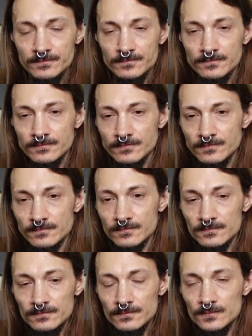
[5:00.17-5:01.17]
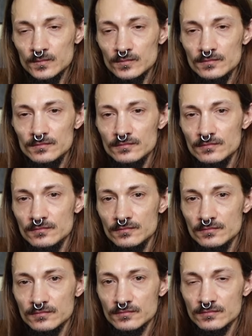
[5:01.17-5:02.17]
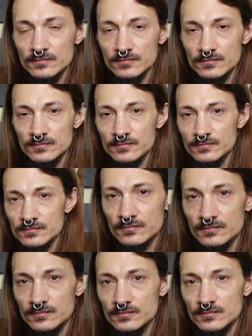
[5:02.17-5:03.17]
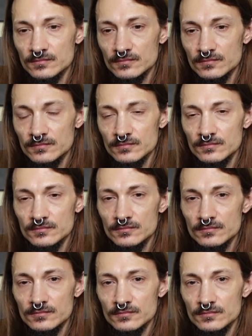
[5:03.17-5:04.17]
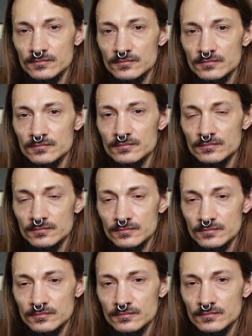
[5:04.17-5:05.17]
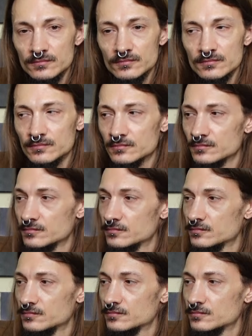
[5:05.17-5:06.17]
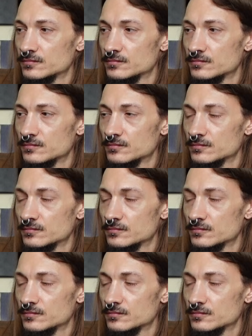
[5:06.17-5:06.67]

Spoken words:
No words are spoken by the person on screen.